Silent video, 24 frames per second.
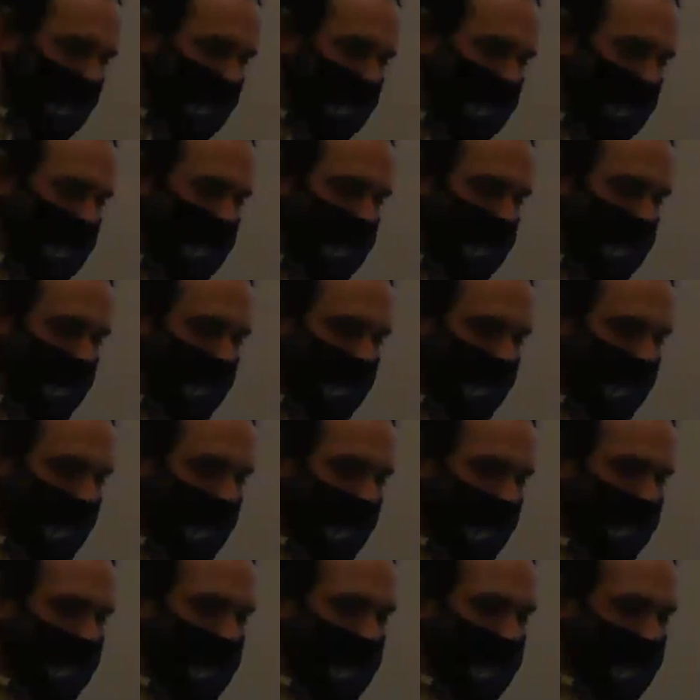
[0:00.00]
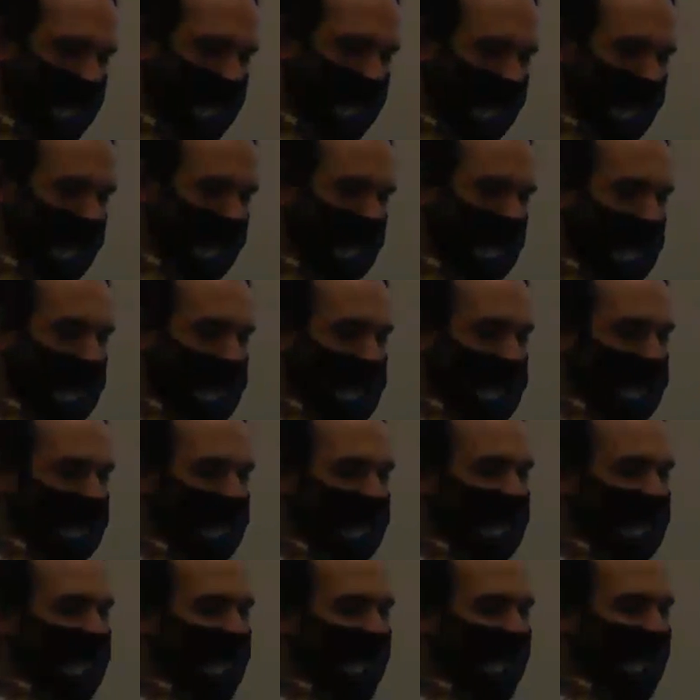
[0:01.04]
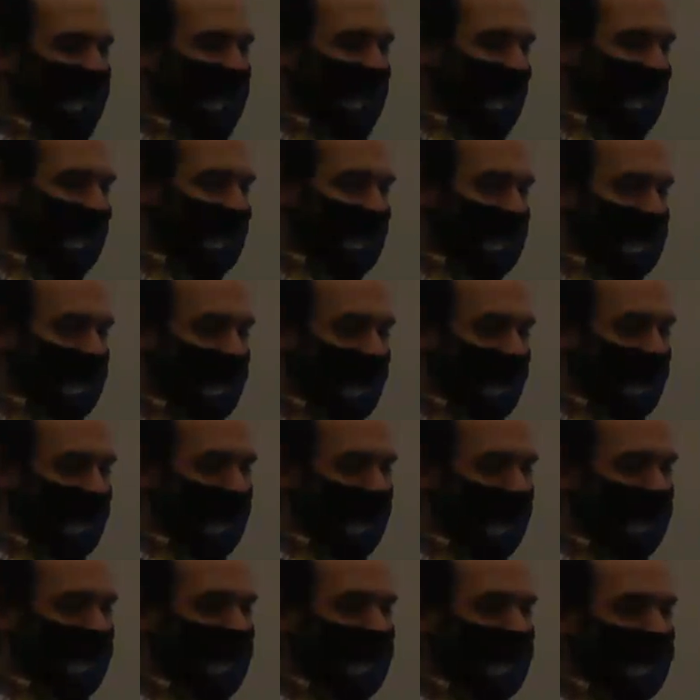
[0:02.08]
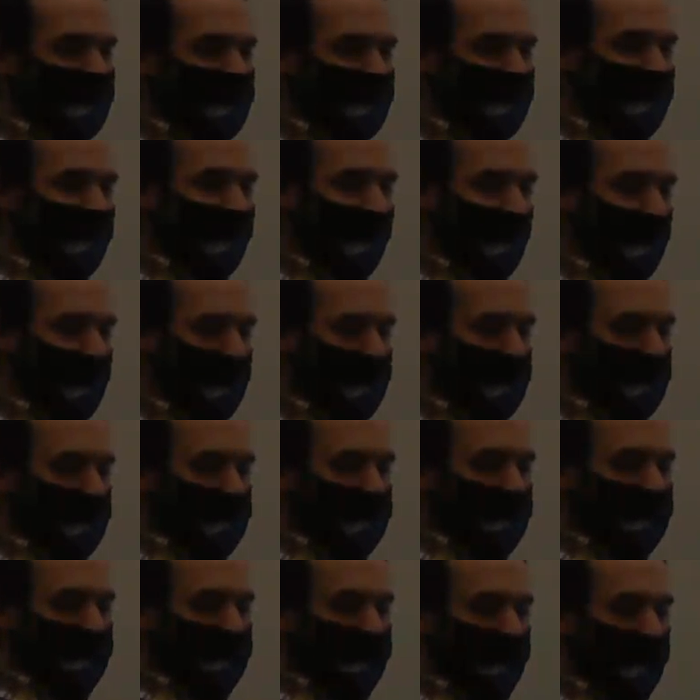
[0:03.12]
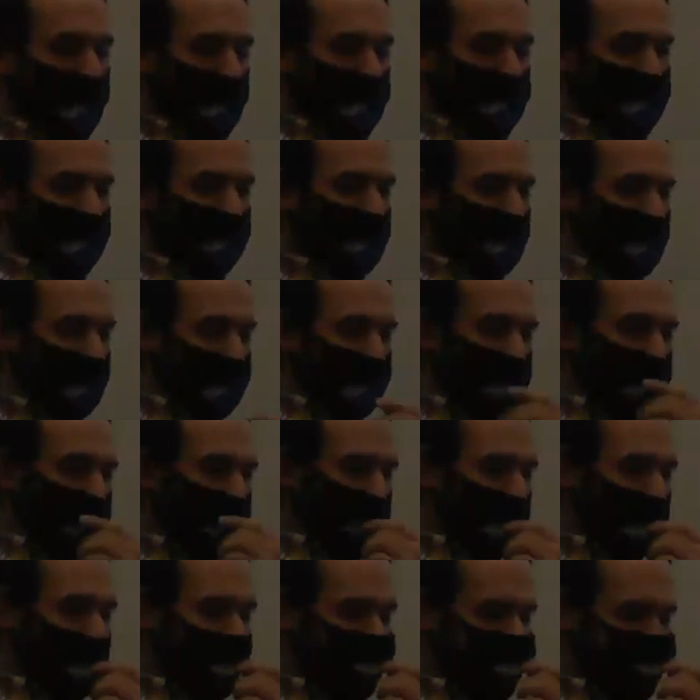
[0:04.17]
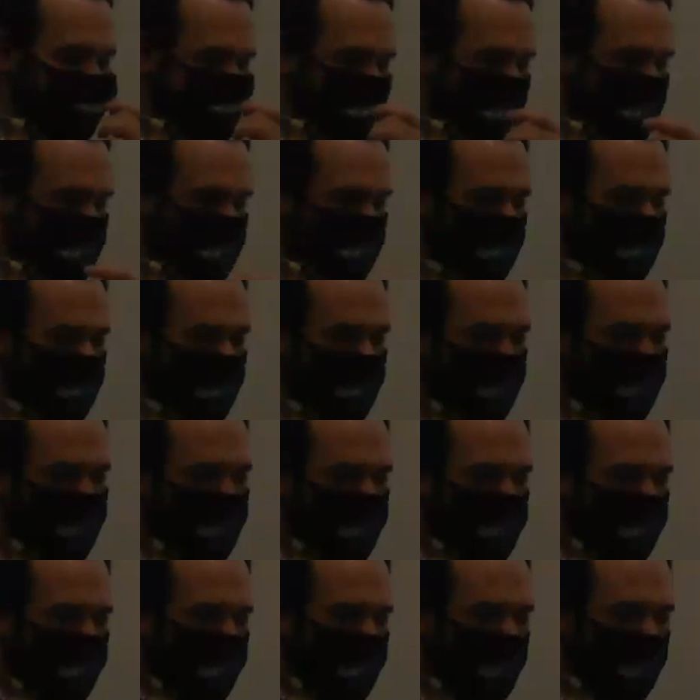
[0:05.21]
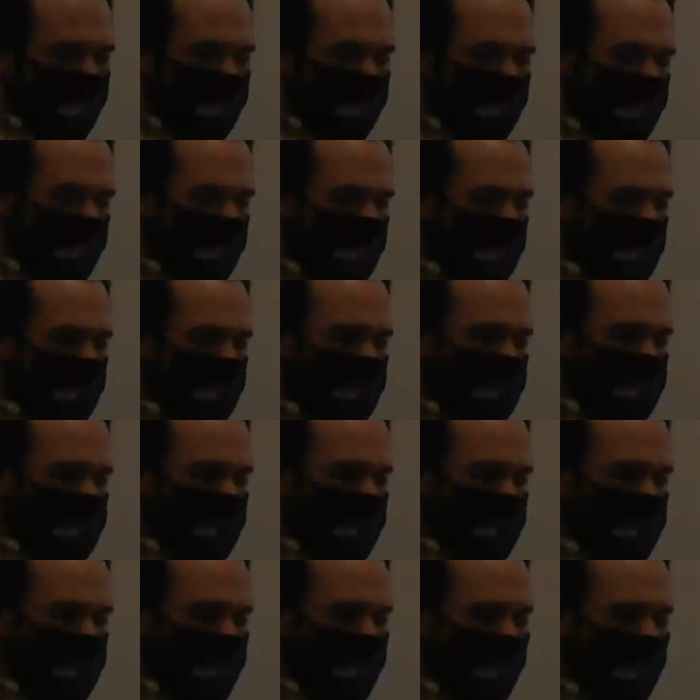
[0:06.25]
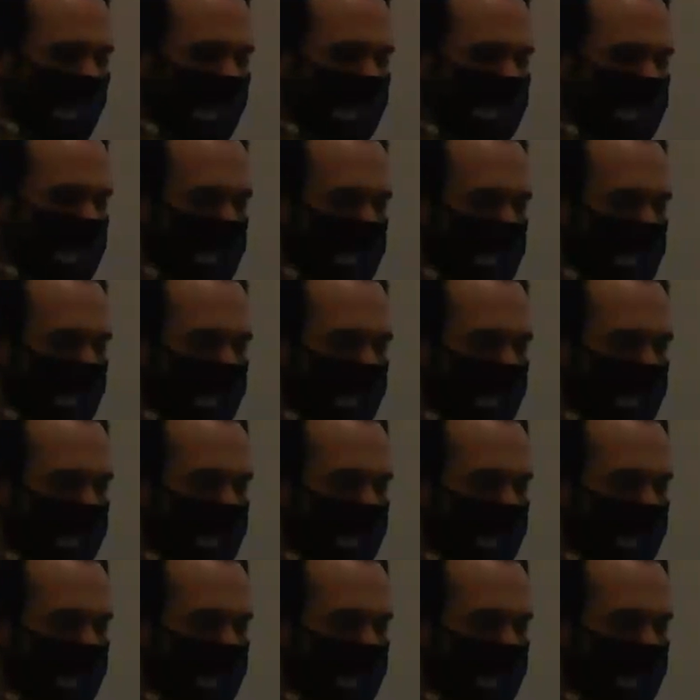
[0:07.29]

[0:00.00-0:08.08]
used as a verb can mean giving a long, loud, mournful cry. Howling used as an adjective